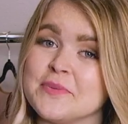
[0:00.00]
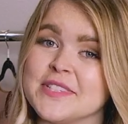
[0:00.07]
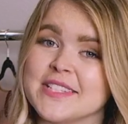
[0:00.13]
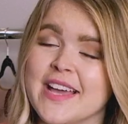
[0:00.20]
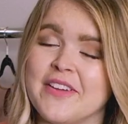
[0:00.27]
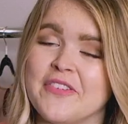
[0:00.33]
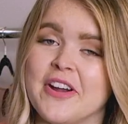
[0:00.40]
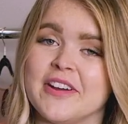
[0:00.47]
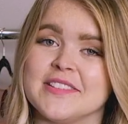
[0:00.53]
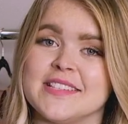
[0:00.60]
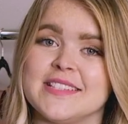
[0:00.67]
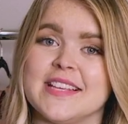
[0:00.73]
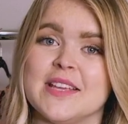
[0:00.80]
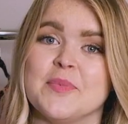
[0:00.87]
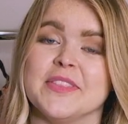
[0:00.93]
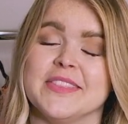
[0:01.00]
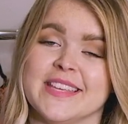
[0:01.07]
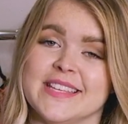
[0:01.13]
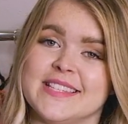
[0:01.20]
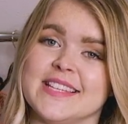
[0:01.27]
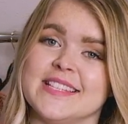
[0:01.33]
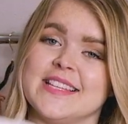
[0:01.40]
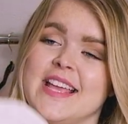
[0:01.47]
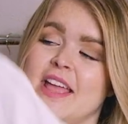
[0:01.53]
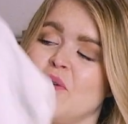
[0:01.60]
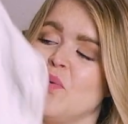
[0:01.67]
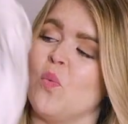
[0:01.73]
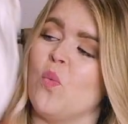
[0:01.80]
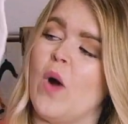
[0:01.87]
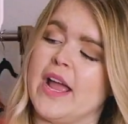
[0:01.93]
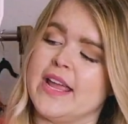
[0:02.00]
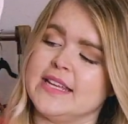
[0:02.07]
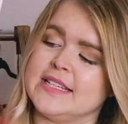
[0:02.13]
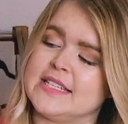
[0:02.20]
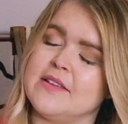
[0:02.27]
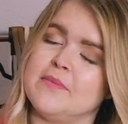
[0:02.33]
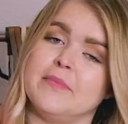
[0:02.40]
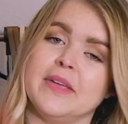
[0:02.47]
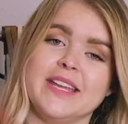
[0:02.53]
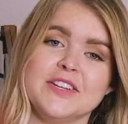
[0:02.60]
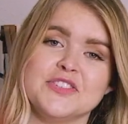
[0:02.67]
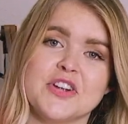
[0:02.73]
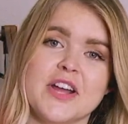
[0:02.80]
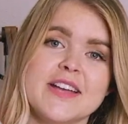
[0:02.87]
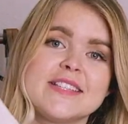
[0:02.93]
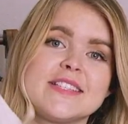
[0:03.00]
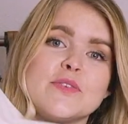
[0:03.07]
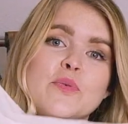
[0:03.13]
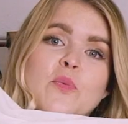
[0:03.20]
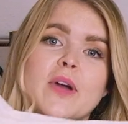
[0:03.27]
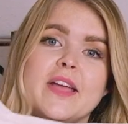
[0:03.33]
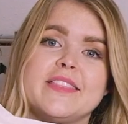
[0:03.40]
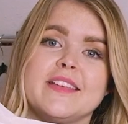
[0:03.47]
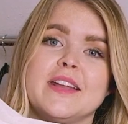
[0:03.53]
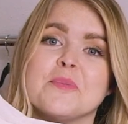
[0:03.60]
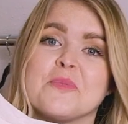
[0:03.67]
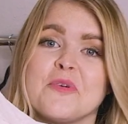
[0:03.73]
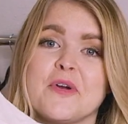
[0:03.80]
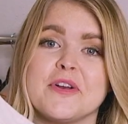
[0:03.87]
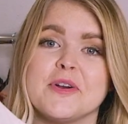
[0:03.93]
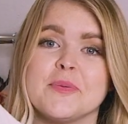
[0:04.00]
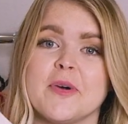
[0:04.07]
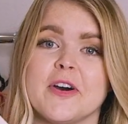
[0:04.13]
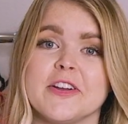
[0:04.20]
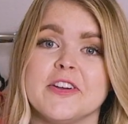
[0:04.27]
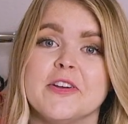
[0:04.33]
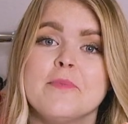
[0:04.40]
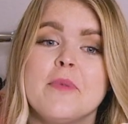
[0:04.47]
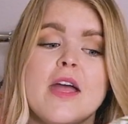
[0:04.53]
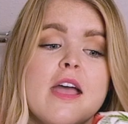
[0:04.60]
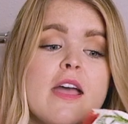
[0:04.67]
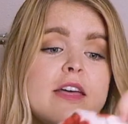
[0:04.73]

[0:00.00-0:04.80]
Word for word: one's kind of hard to see, but this is a white midi dress with an embroidered bottom.